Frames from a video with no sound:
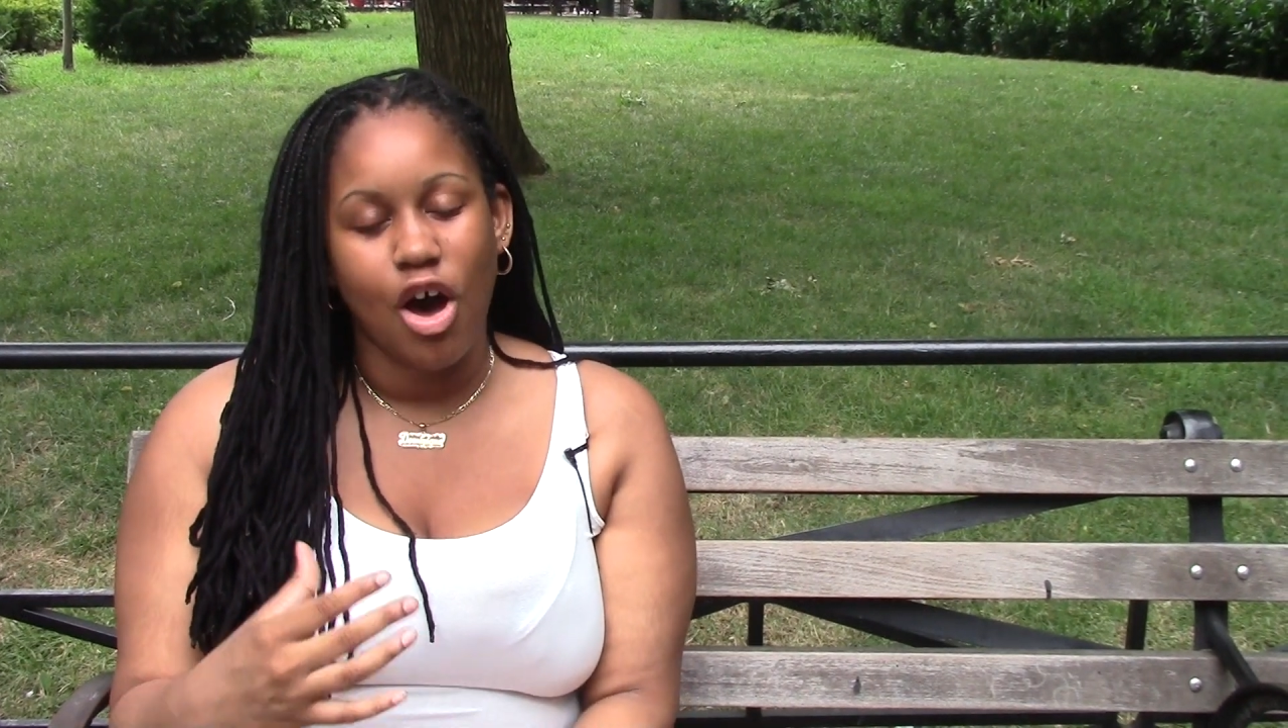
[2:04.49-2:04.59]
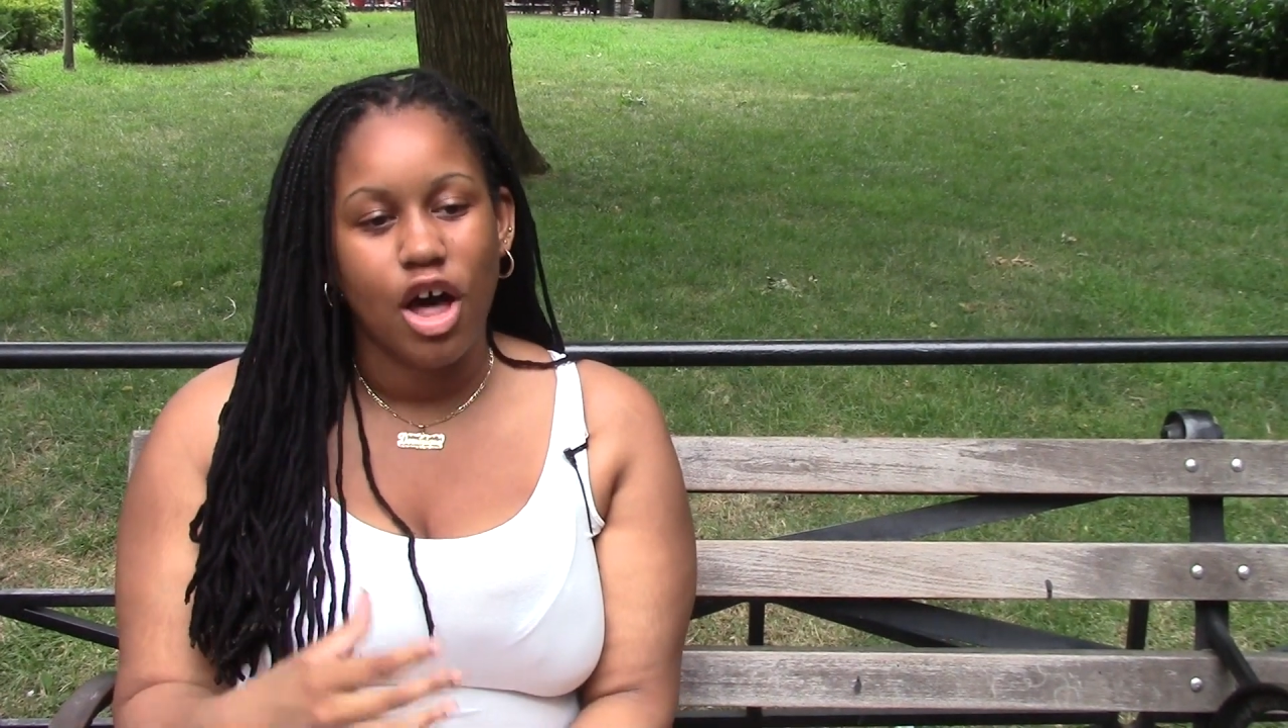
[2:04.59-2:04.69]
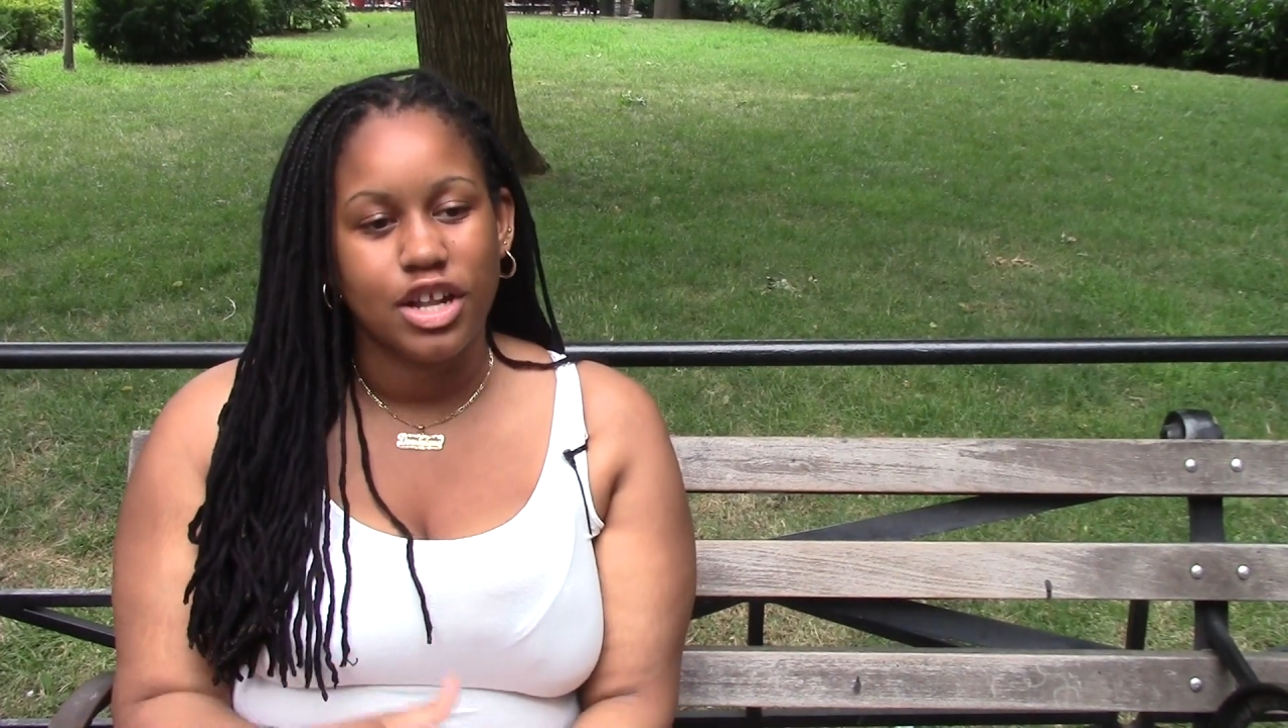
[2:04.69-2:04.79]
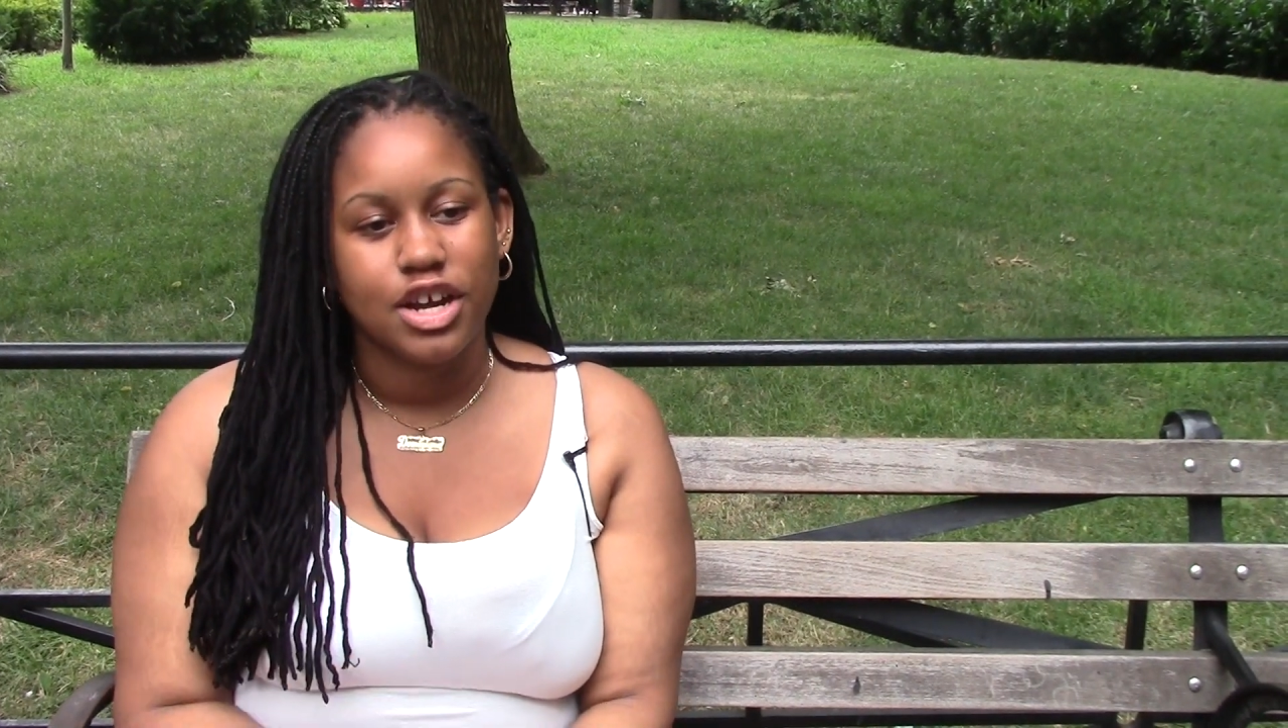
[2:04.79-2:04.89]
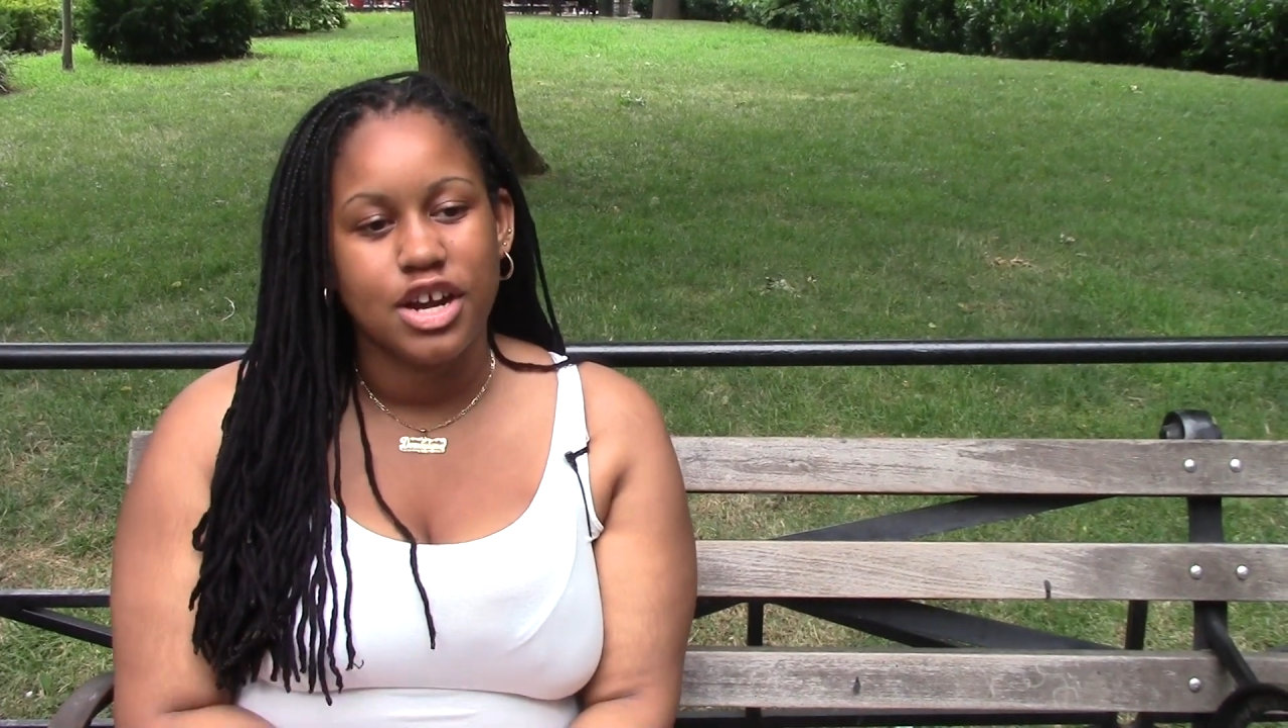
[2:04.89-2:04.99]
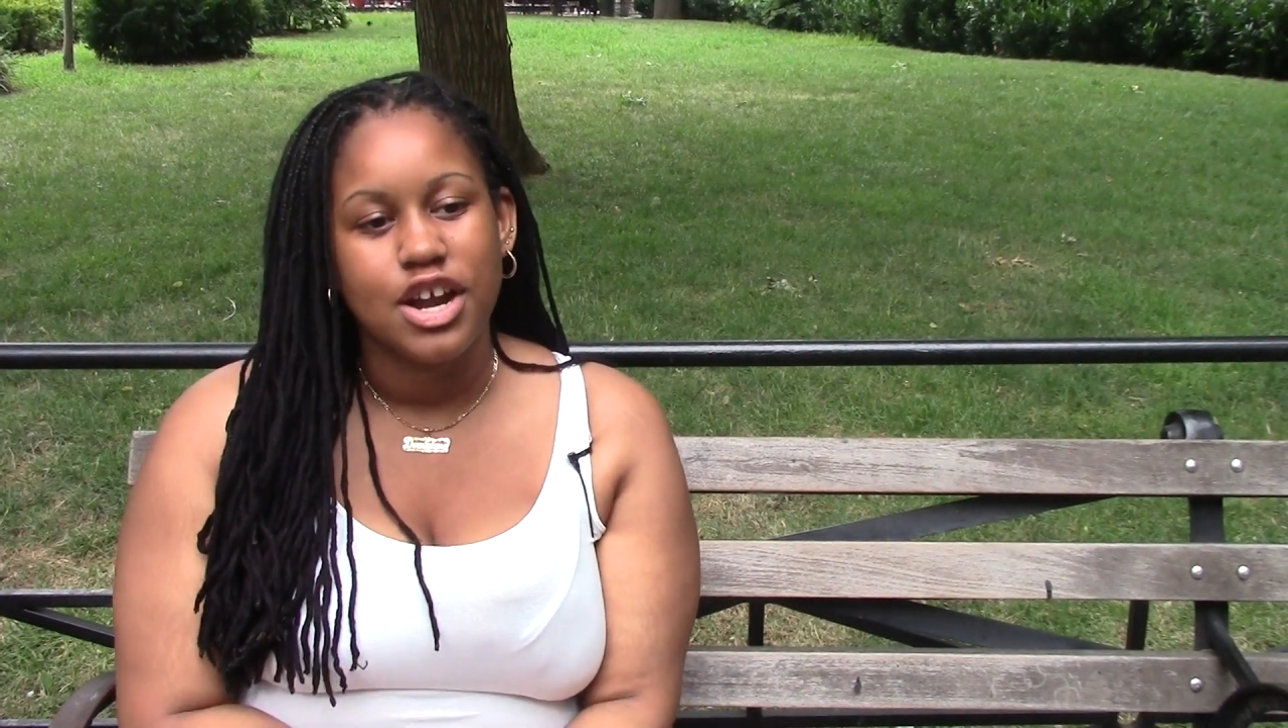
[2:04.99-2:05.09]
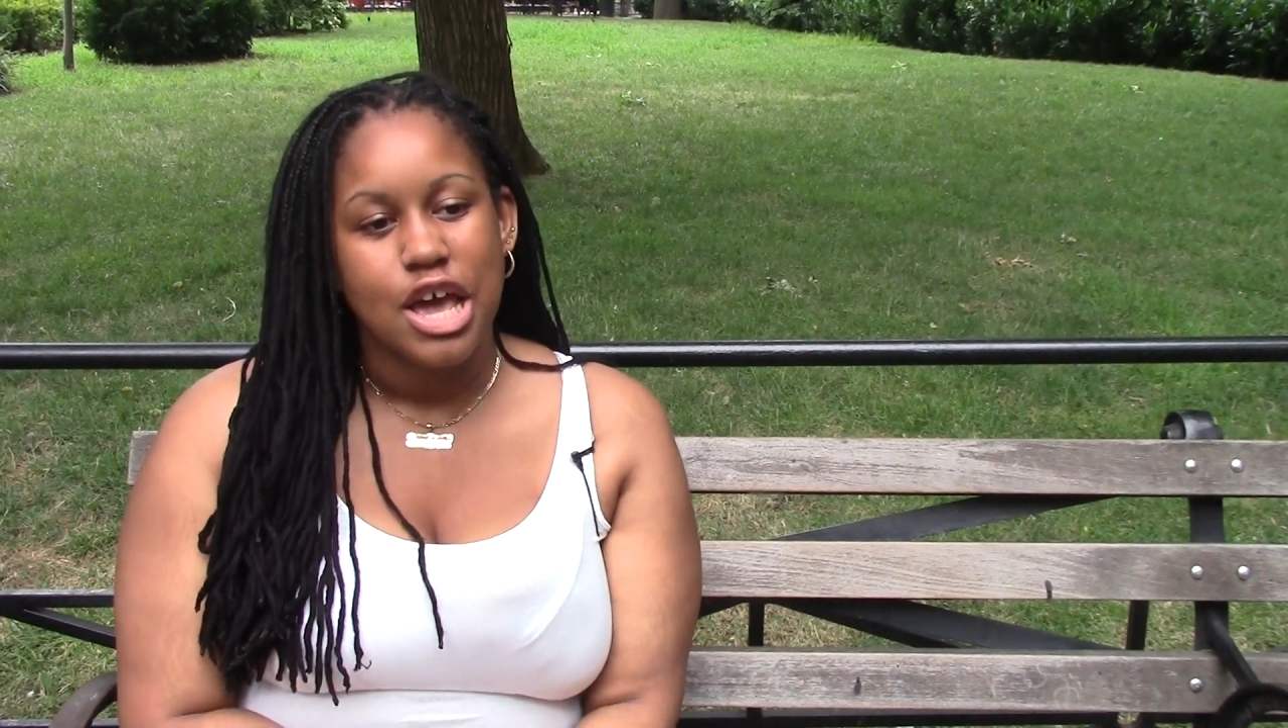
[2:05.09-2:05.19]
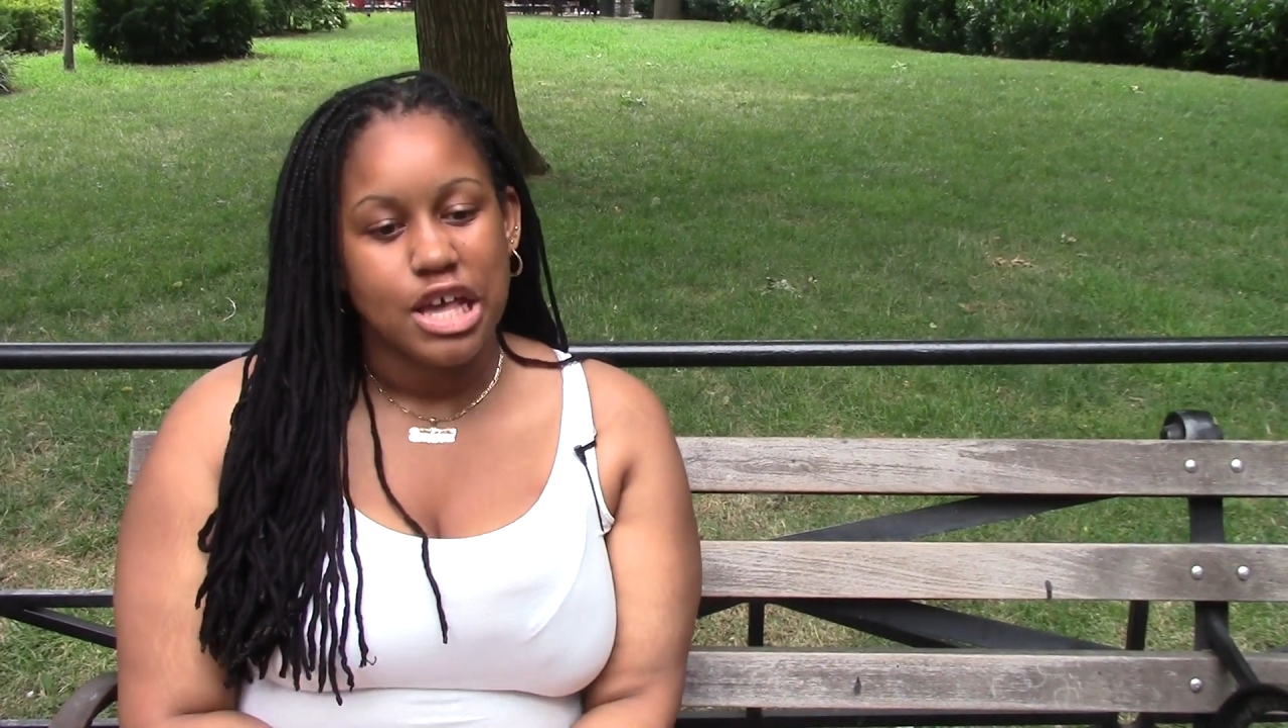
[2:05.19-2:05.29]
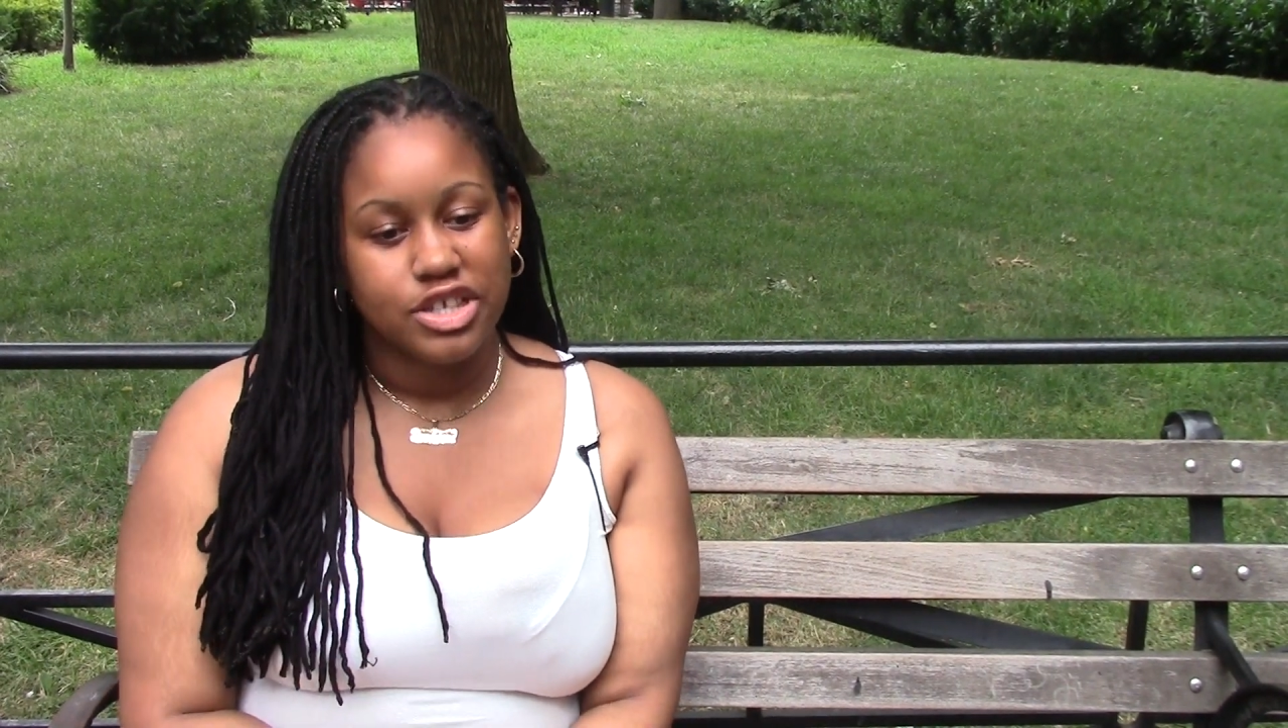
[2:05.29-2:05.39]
taller.